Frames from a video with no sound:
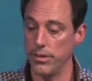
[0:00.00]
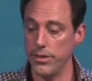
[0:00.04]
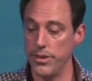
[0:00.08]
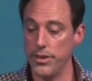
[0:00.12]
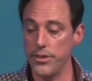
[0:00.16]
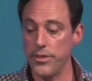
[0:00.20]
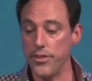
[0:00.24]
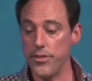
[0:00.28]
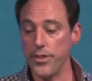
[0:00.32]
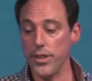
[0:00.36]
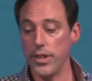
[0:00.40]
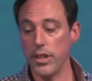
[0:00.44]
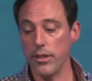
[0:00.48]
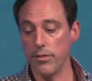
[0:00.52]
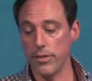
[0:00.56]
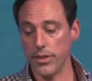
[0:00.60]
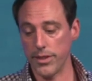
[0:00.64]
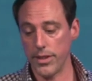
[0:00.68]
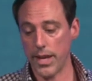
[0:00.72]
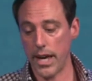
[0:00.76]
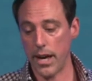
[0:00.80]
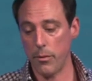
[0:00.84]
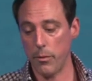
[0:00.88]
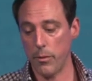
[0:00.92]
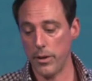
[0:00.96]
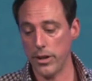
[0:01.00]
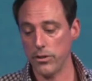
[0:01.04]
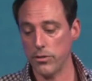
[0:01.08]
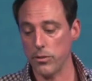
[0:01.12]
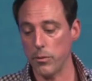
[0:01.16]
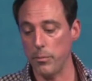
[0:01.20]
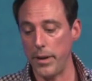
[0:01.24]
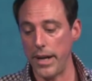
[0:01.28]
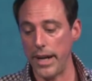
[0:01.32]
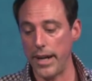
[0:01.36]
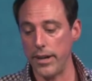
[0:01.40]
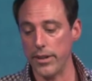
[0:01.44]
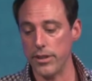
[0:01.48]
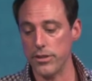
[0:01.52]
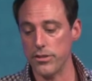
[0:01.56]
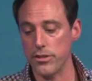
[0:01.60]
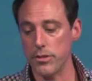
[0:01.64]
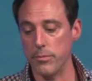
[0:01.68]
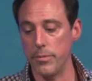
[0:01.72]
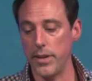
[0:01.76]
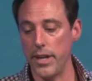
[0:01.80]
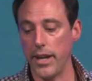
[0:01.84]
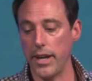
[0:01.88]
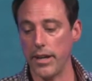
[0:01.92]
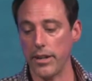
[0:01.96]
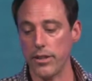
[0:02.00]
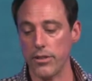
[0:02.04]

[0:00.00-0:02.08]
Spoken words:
You need to think of it that way. So parents should be